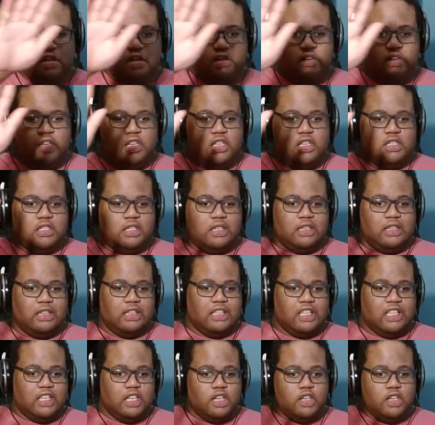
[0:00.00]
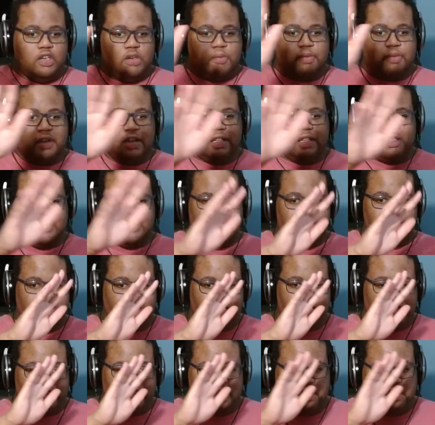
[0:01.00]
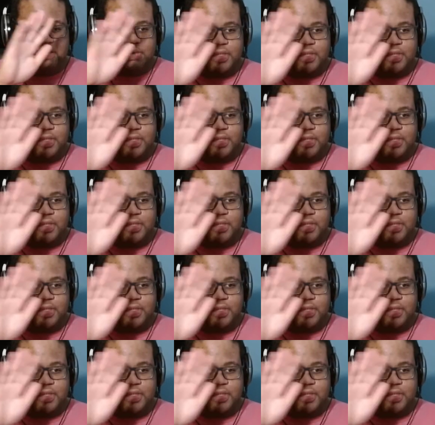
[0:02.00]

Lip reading: There is a little bit of latency,